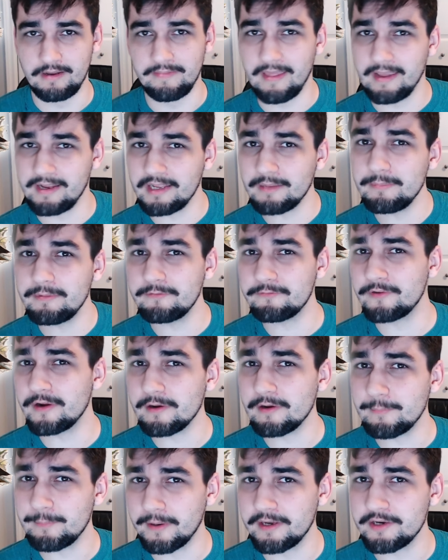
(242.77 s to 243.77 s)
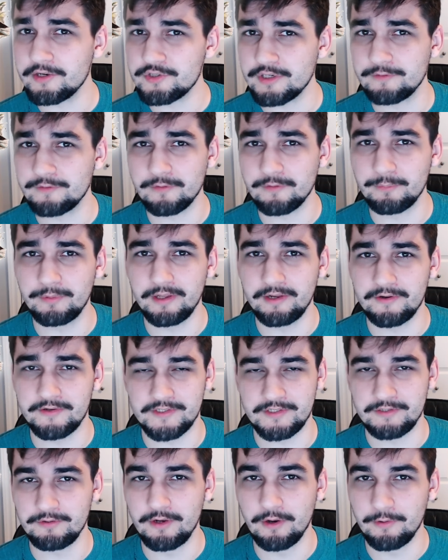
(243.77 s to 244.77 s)
And that can be very punishing for
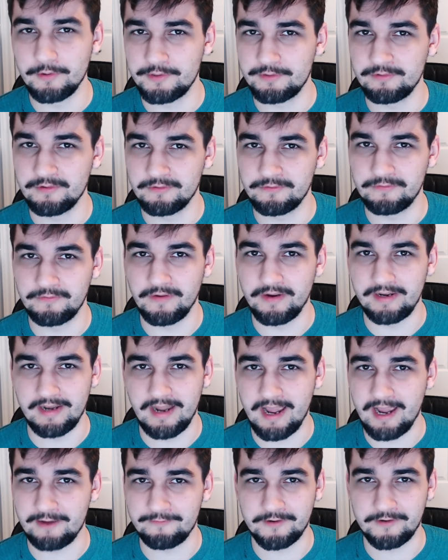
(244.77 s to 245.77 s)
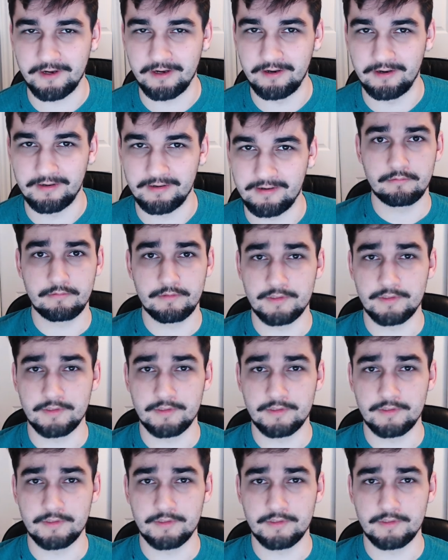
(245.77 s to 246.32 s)
players who go into a fight half-cocked.